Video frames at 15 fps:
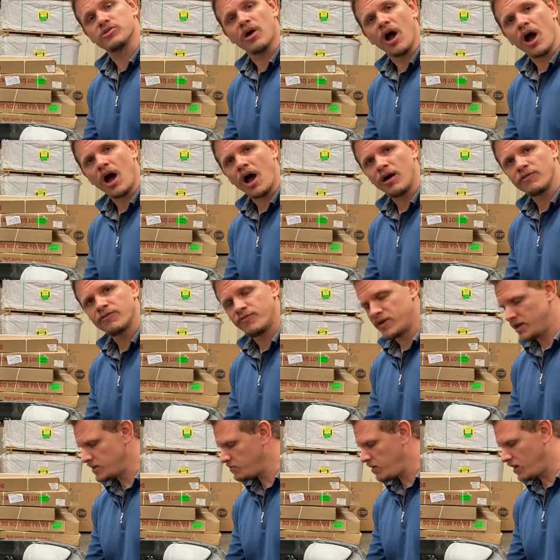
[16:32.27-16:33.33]
are off
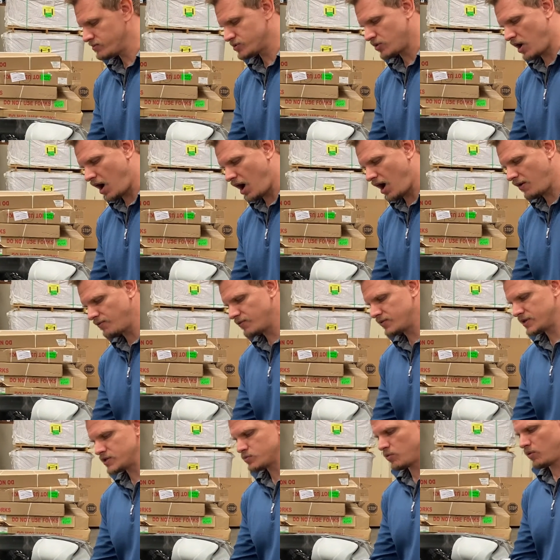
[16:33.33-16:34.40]
and the pumps are off,
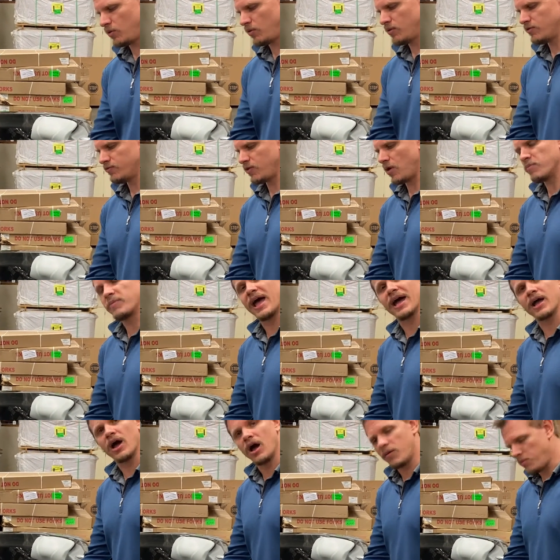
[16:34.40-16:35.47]
this will float
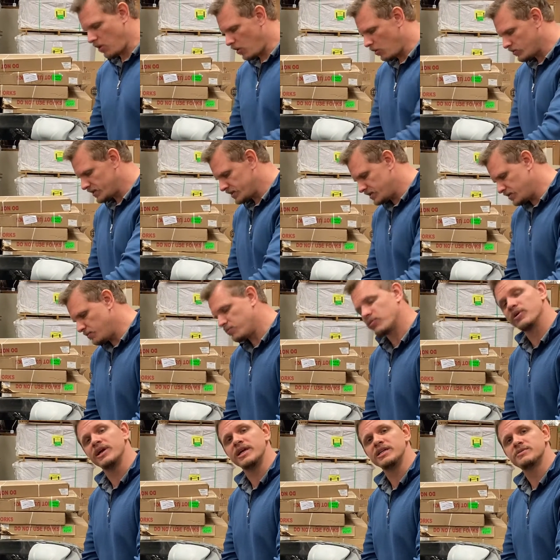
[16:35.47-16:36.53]
back up, holding the
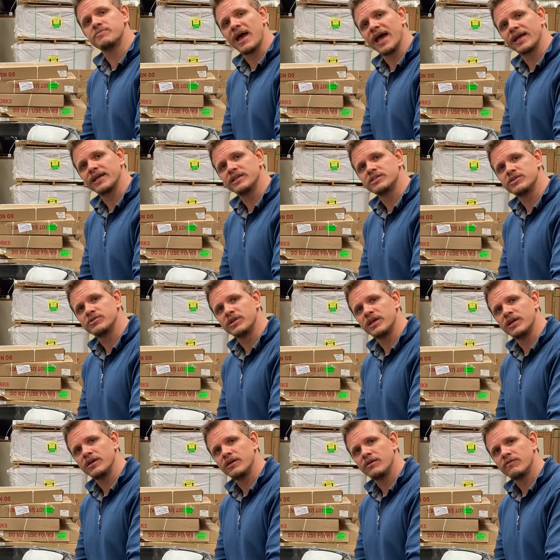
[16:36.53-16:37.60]
debris back into
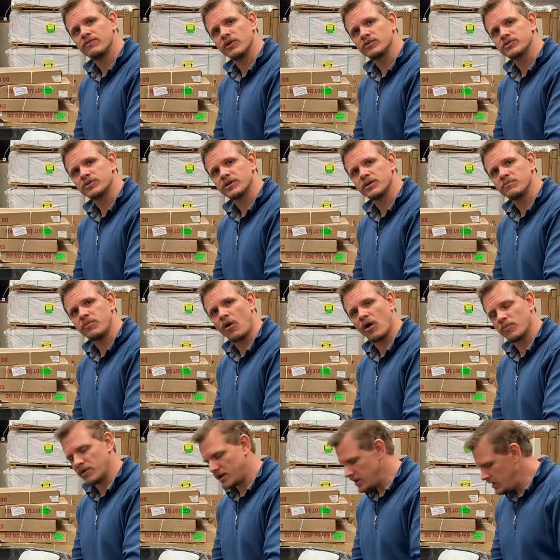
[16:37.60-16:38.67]
the filter
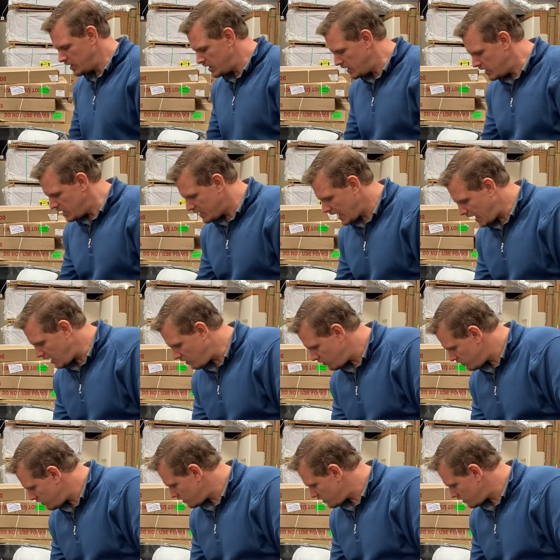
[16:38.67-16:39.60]
compartment. Now,